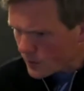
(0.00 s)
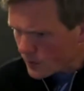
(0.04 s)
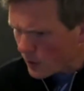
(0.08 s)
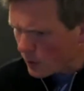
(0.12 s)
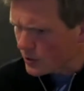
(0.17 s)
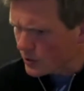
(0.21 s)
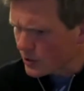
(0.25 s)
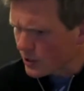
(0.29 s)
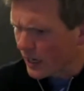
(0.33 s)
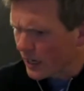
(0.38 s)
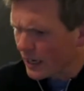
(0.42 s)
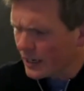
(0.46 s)

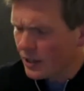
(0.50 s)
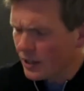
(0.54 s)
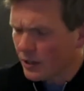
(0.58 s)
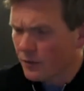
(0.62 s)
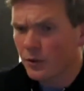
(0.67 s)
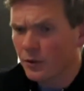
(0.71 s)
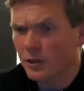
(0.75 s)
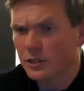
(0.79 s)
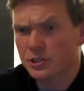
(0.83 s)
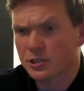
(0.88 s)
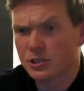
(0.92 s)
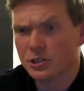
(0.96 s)
which I had in the
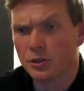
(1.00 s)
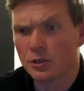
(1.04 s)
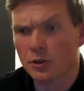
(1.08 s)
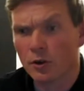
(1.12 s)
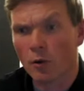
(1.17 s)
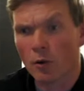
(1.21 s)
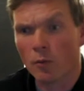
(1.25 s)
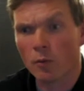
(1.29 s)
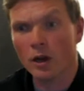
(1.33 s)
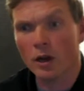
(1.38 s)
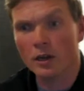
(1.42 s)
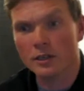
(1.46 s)
first studio
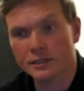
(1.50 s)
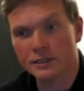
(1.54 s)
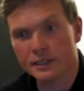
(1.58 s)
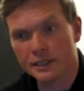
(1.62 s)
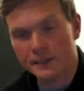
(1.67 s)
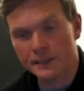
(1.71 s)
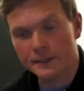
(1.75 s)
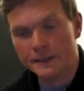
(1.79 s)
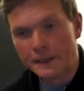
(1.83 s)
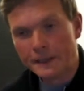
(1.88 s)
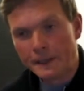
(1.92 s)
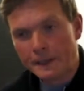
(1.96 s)
I worked
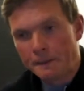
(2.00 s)
in.